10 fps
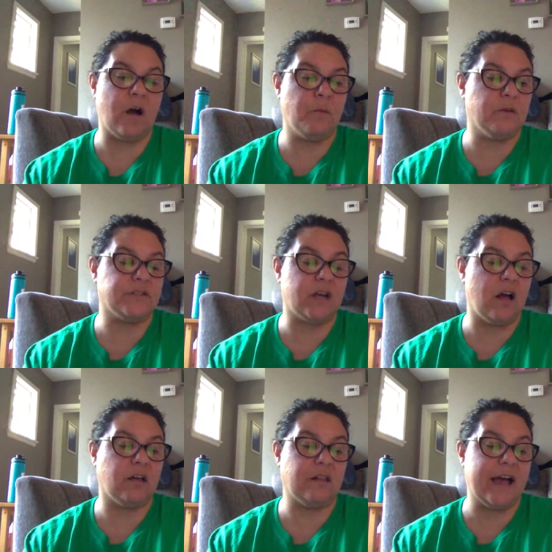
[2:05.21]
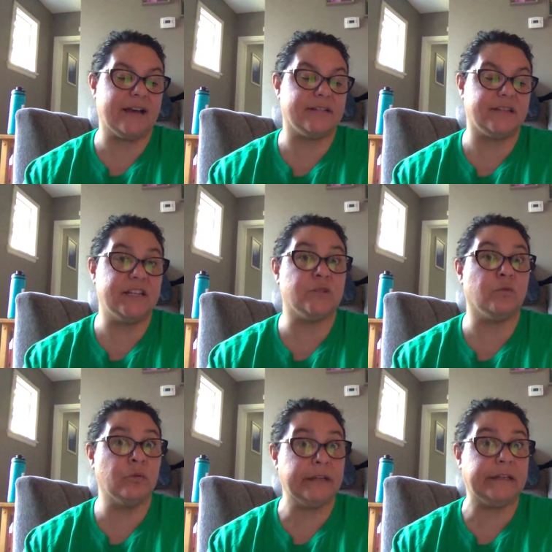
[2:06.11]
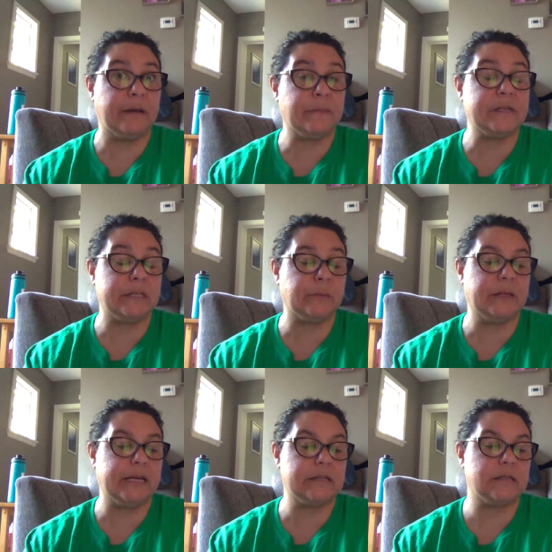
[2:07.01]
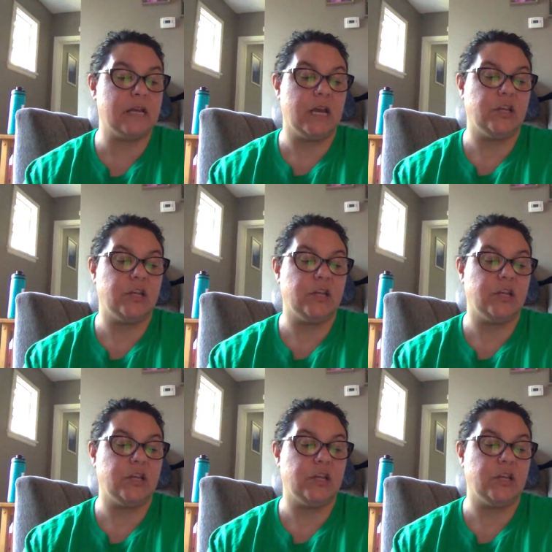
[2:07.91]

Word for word: almost all glass. It's really a busy place.